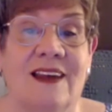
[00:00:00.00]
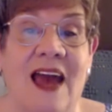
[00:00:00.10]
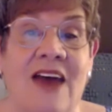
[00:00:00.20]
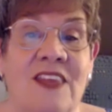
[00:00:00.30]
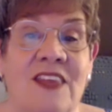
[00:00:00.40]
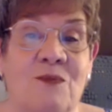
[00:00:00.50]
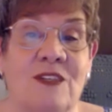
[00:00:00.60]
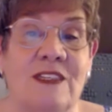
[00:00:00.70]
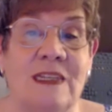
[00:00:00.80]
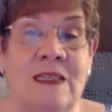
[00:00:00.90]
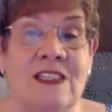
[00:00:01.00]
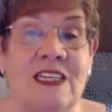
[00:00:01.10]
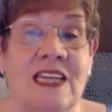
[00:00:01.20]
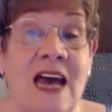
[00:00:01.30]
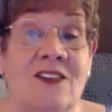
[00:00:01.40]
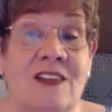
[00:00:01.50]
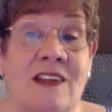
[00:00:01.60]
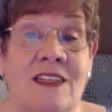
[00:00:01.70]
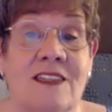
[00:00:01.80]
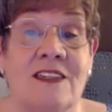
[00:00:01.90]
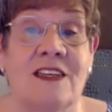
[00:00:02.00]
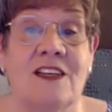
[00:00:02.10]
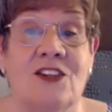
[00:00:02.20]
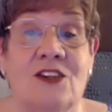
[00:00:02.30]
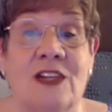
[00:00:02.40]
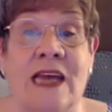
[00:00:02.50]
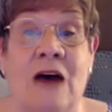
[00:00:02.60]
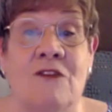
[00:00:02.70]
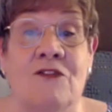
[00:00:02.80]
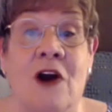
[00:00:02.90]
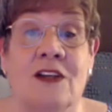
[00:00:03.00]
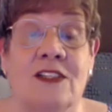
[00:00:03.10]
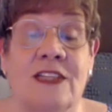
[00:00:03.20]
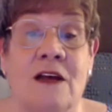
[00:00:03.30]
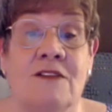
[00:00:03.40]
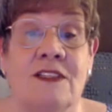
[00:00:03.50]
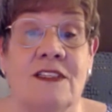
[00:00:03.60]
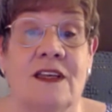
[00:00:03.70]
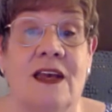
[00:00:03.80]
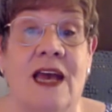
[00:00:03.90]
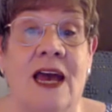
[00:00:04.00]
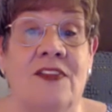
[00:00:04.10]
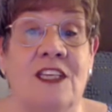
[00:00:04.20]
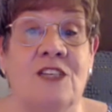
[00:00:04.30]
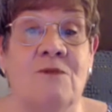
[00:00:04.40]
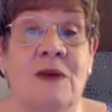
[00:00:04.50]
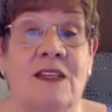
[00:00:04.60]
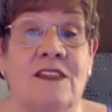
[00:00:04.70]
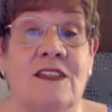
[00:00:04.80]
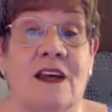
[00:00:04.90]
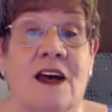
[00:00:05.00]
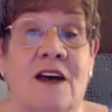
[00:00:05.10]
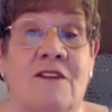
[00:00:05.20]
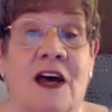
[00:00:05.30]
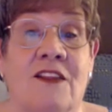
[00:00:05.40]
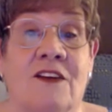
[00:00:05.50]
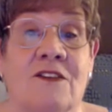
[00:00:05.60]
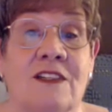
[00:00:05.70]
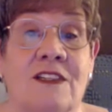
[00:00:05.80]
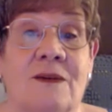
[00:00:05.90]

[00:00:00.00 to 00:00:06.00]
And then it proceeds to counsel us to look out for ourselves at the expense of others.